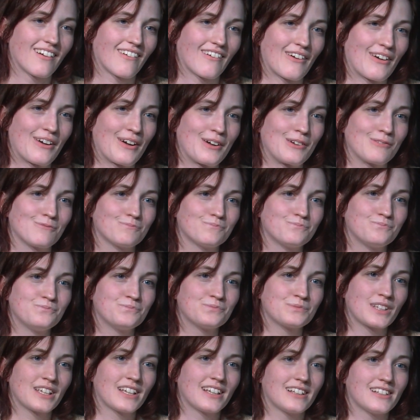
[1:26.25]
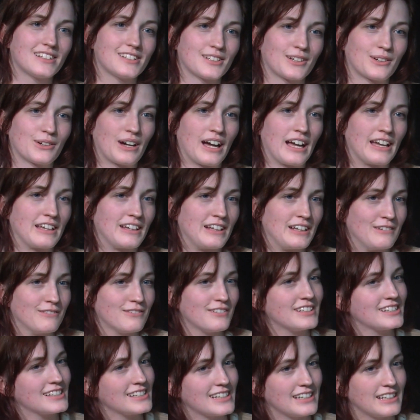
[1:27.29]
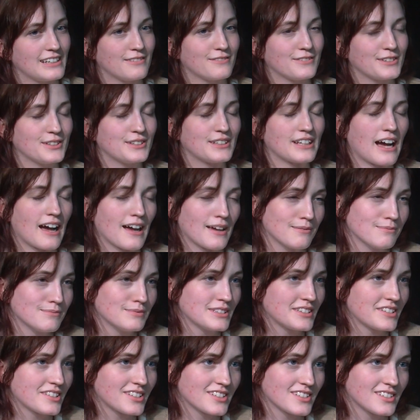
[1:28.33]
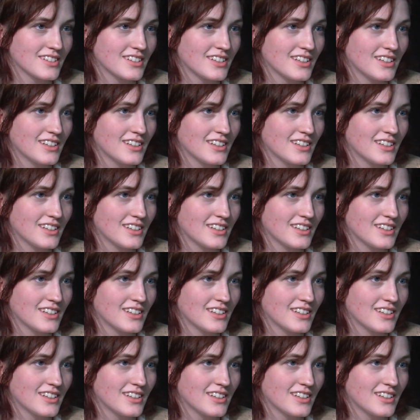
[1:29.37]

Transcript: Um, so I visited a few times,